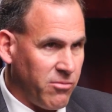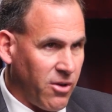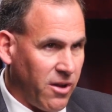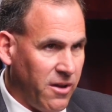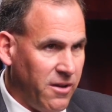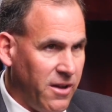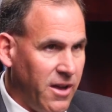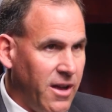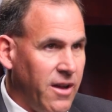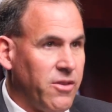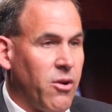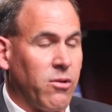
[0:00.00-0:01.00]
umbrella,
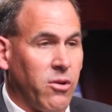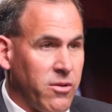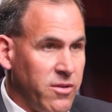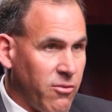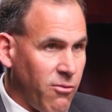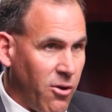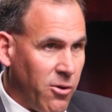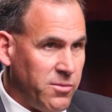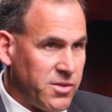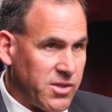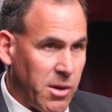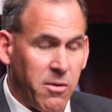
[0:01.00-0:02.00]
they're learning the
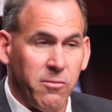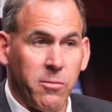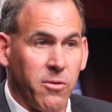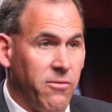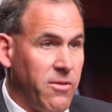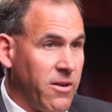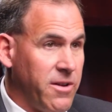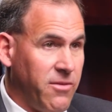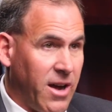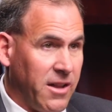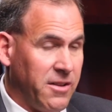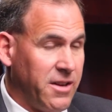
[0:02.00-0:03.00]
ropes, some of them are very
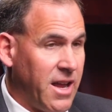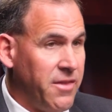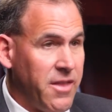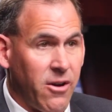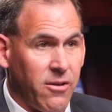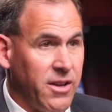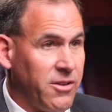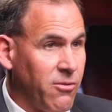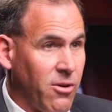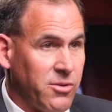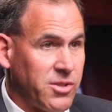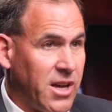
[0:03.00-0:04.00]
violent, and they're in
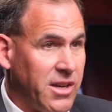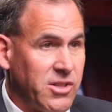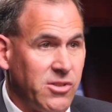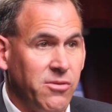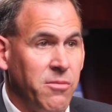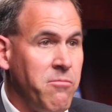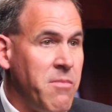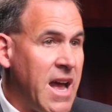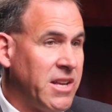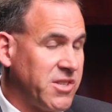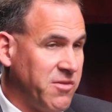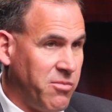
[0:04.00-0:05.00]
grow sites doing
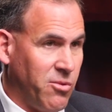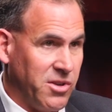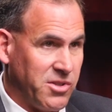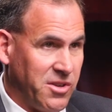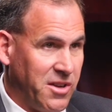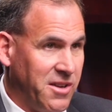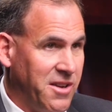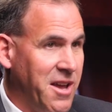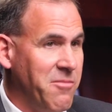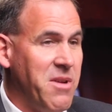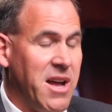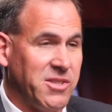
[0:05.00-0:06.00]
massive poisoning
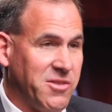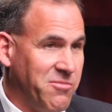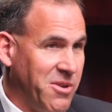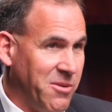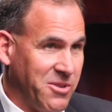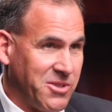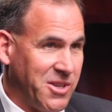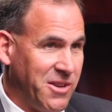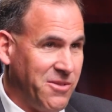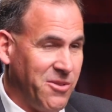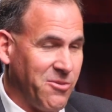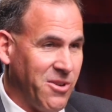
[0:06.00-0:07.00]
and massive public
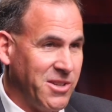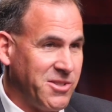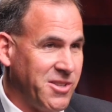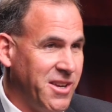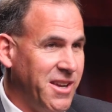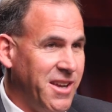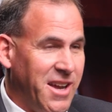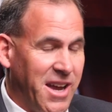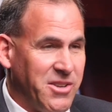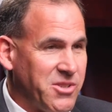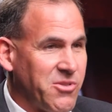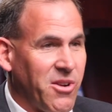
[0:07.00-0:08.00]
safety threats
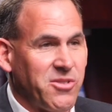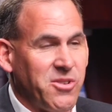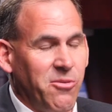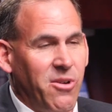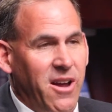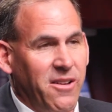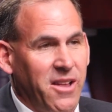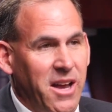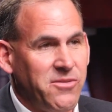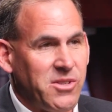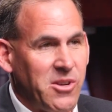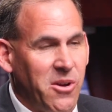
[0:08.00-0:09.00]
and destruction of
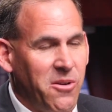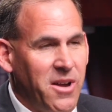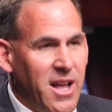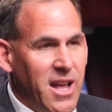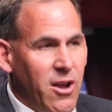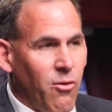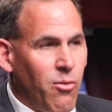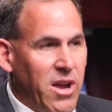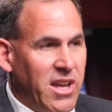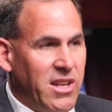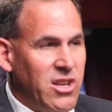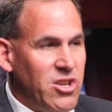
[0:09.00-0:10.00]
wildlife. So
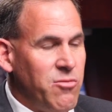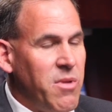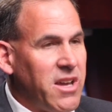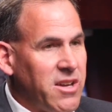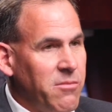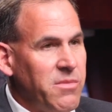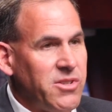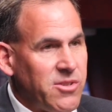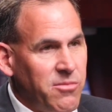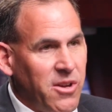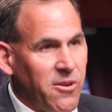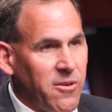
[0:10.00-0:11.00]
when you make it a
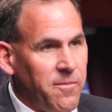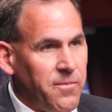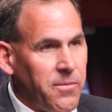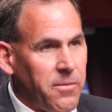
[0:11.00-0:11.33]
misdemeanor,